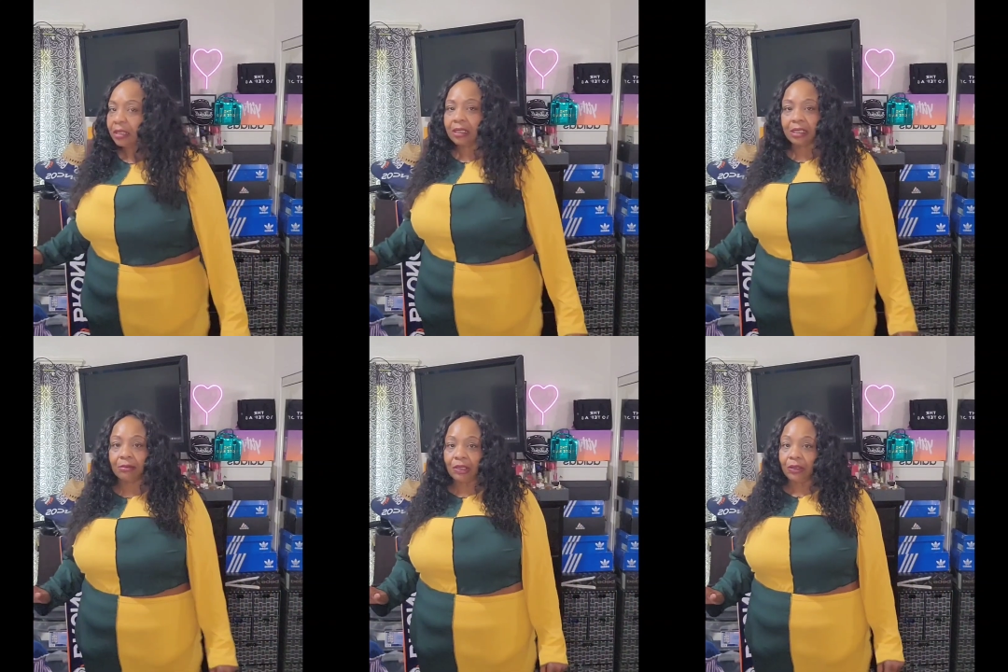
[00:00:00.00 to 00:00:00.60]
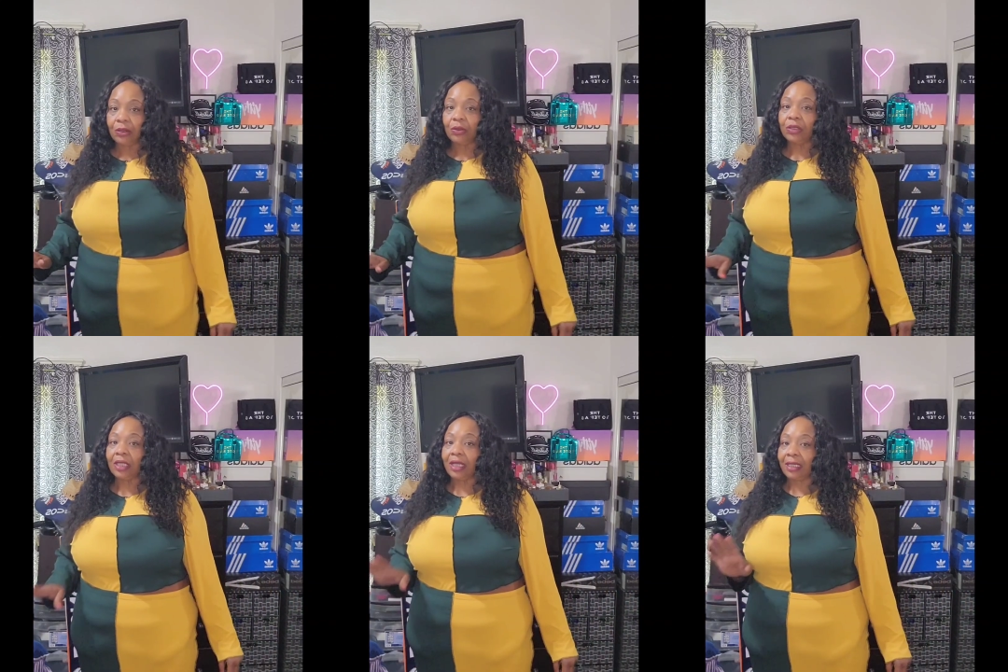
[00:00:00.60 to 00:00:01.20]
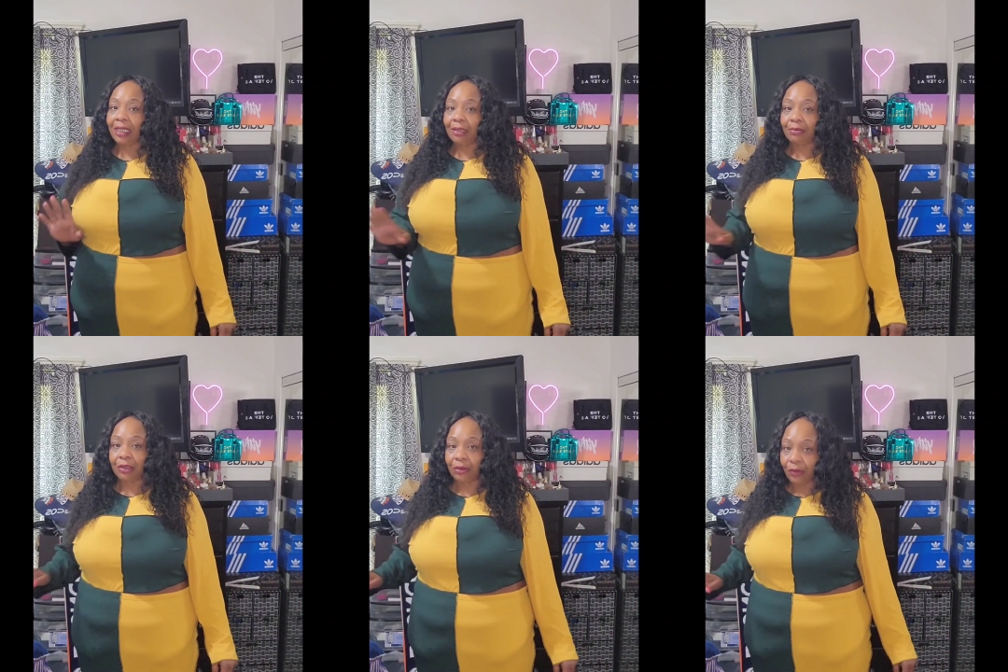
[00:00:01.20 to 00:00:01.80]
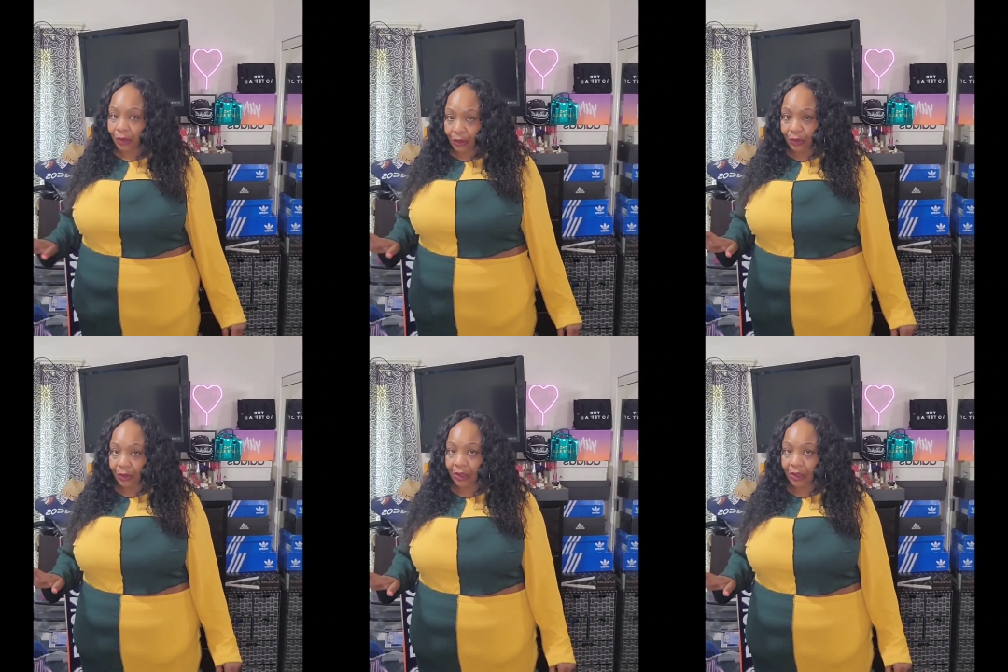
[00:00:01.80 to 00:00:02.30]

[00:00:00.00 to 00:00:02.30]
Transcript: Temu, y'all came through.